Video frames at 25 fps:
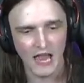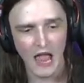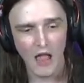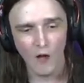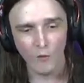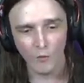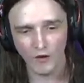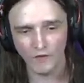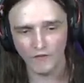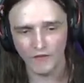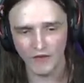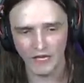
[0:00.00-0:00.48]

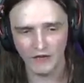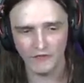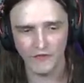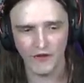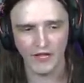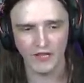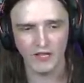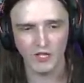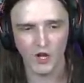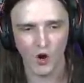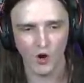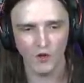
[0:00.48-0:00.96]
We've
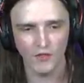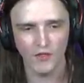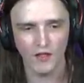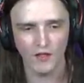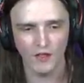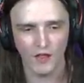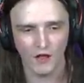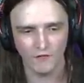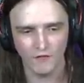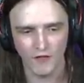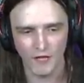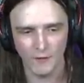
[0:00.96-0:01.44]
even got the
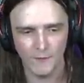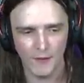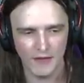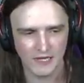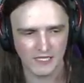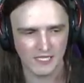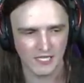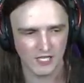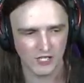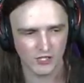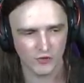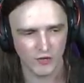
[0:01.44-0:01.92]
lovely
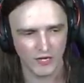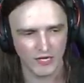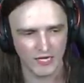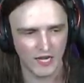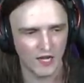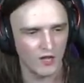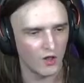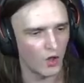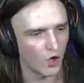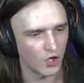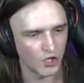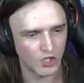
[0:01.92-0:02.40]
Pistons ready to
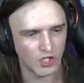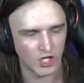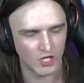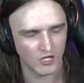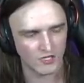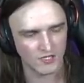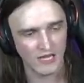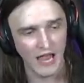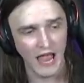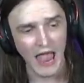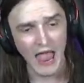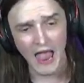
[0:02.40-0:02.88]
launch us.
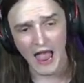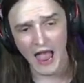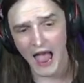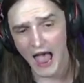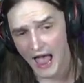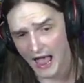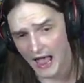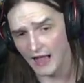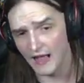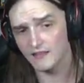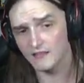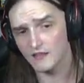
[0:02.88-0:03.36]

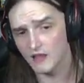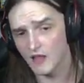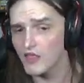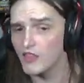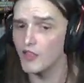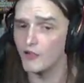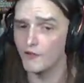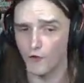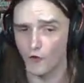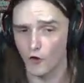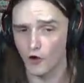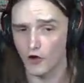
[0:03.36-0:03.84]
And the
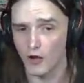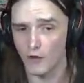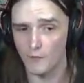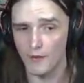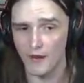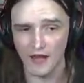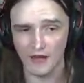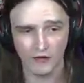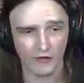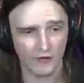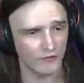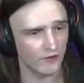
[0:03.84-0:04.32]
foreground
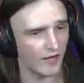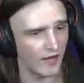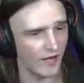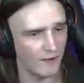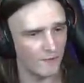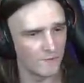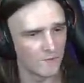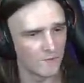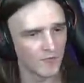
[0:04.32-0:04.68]
background layer.